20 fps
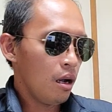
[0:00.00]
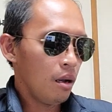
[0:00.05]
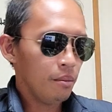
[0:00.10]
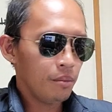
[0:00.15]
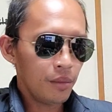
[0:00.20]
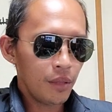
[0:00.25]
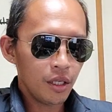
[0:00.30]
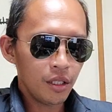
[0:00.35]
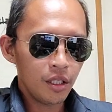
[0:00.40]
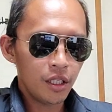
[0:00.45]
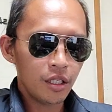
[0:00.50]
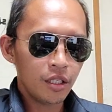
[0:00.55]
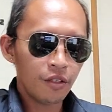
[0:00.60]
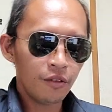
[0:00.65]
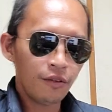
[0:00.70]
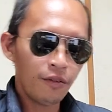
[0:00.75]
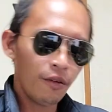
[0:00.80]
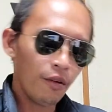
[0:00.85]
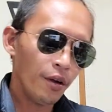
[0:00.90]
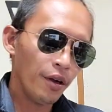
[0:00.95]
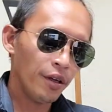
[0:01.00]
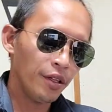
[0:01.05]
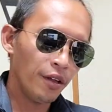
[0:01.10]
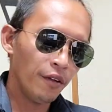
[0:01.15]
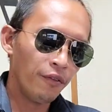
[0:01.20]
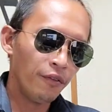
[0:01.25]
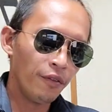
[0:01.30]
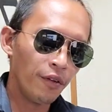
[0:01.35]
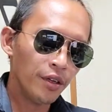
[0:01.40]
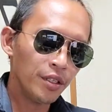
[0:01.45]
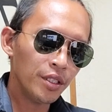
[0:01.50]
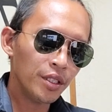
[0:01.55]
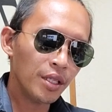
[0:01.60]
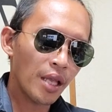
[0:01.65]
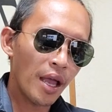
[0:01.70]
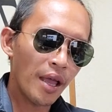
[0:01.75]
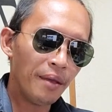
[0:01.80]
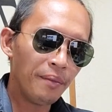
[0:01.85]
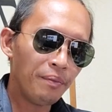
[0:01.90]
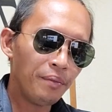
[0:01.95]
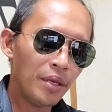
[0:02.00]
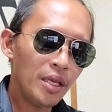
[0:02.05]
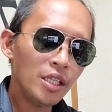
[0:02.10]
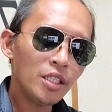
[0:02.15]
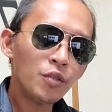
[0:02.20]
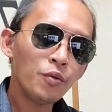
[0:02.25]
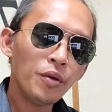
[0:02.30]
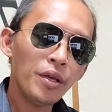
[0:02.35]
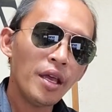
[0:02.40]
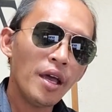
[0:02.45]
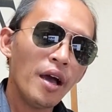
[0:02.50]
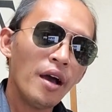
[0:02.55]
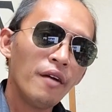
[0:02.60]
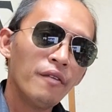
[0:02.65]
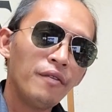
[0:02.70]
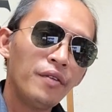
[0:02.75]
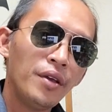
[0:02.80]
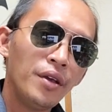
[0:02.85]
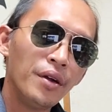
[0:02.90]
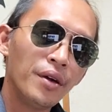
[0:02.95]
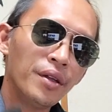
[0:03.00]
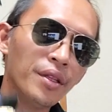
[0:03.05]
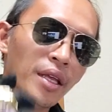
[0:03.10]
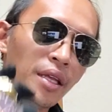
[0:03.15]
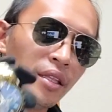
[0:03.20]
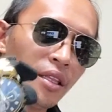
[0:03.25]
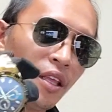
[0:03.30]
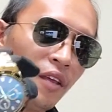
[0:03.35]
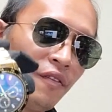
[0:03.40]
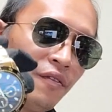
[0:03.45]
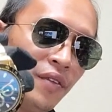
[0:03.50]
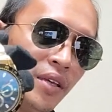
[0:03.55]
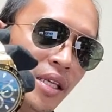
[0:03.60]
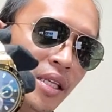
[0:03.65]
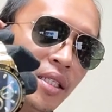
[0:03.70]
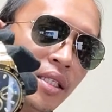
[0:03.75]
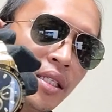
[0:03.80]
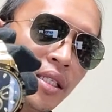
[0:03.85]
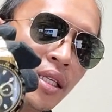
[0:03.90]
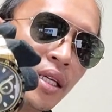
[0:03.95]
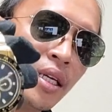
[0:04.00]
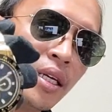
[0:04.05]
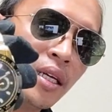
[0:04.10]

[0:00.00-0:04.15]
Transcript: this is for the first timepiece. We have here the TEVISE